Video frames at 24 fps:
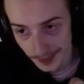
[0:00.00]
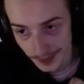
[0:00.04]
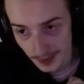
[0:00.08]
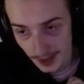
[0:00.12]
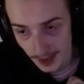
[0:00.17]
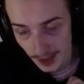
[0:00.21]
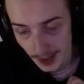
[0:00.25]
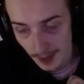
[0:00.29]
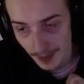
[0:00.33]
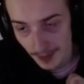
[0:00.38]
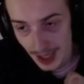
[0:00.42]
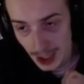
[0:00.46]

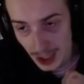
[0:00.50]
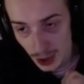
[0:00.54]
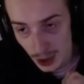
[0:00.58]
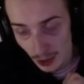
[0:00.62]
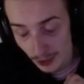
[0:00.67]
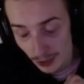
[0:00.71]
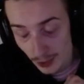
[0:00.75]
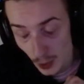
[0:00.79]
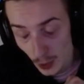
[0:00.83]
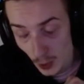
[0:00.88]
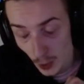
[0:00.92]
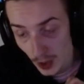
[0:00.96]
Magical
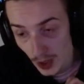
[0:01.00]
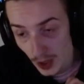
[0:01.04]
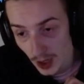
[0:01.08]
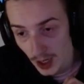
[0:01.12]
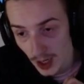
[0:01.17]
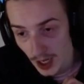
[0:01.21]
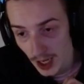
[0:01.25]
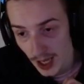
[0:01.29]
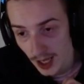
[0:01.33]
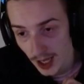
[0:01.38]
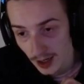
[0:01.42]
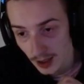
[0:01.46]
Footwear
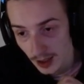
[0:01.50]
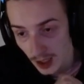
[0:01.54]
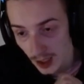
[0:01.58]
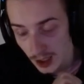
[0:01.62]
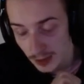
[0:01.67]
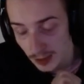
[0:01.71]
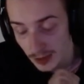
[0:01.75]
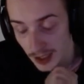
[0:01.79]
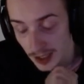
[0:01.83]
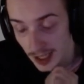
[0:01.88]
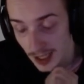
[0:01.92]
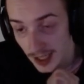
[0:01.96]
and
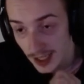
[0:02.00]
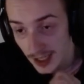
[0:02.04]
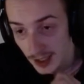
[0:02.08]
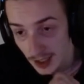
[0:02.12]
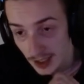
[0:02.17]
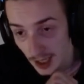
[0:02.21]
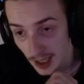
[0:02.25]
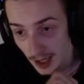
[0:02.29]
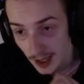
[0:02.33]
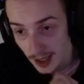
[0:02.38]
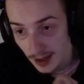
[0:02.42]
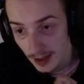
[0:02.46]
Cosmic
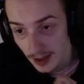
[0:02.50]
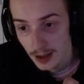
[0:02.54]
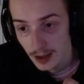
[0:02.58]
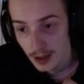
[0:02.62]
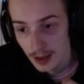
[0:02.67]
Insight